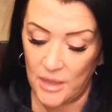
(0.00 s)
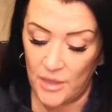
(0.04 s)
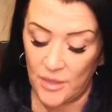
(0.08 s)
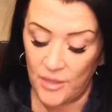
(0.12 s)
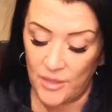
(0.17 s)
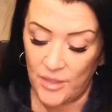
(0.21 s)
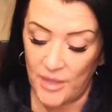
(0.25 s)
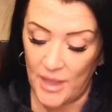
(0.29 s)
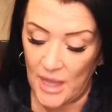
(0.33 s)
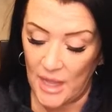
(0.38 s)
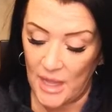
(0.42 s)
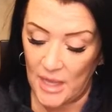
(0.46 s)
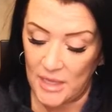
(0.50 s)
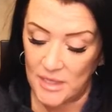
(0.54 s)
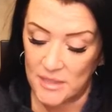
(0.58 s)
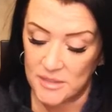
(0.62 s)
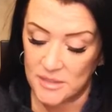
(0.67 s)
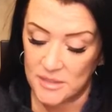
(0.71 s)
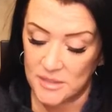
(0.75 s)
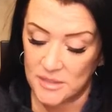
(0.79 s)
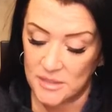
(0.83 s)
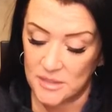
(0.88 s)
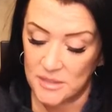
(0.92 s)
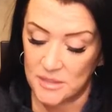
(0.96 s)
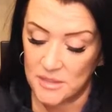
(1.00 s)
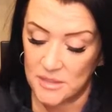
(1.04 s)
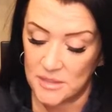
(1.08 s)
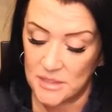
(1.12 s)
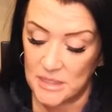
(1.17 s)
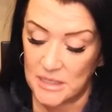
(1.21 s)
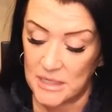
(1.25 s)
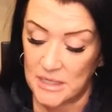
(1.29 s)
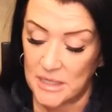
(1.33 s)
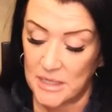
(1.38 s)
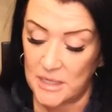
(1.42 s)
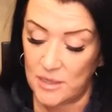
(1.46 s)
that
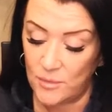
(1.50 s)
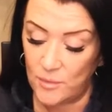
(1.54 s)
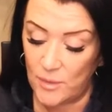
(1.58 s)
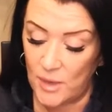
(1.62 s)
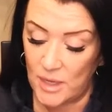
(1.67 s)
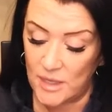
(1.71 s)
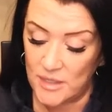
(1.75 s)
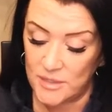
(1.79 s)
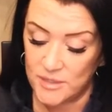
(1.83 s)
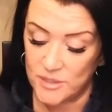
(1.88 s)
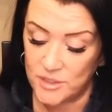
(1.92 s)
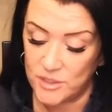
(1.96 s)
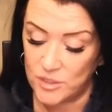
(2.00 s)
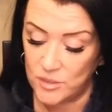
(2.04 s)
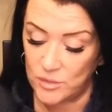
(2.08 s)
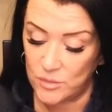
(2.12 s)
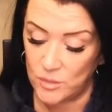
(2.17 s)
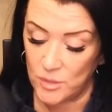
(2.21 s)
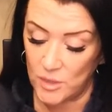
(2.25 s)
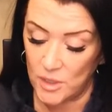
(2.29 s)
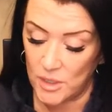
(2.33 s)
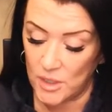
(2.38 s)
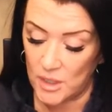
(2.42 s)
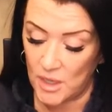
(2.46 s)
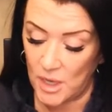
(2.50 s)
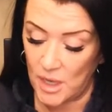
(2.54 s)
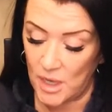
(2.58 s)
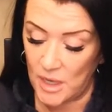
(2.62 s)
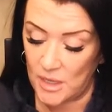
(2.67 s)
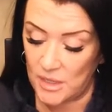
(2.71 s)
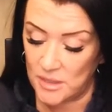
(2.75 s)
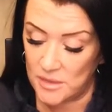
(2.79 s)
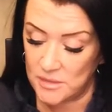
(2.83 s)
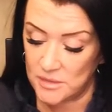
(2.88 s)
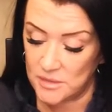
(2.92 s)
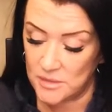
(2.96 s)
he wants to work
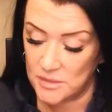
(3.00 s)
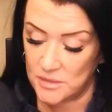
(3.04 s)
on.